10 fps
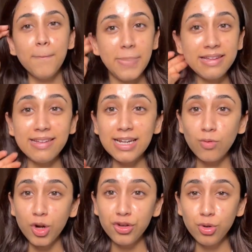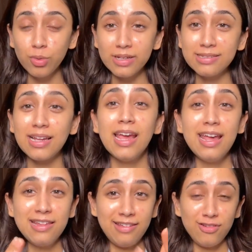Basically what you do is,
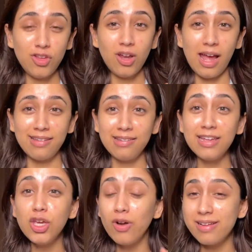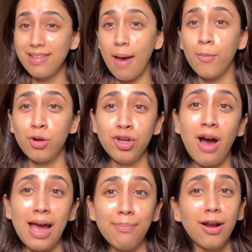since you're accessing your exam on your
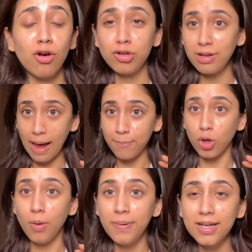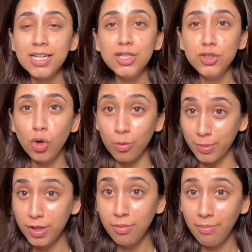iPad or your laptop, you
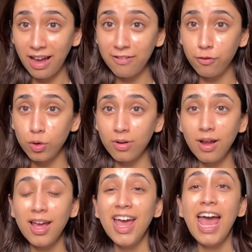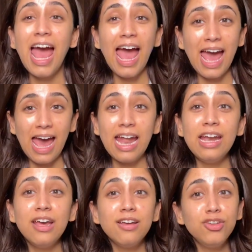open your mobile phone
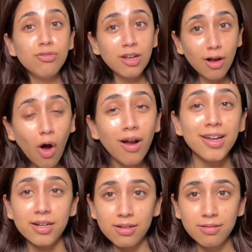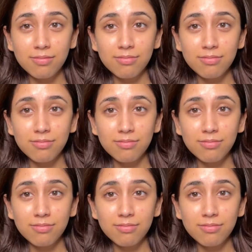and you record it.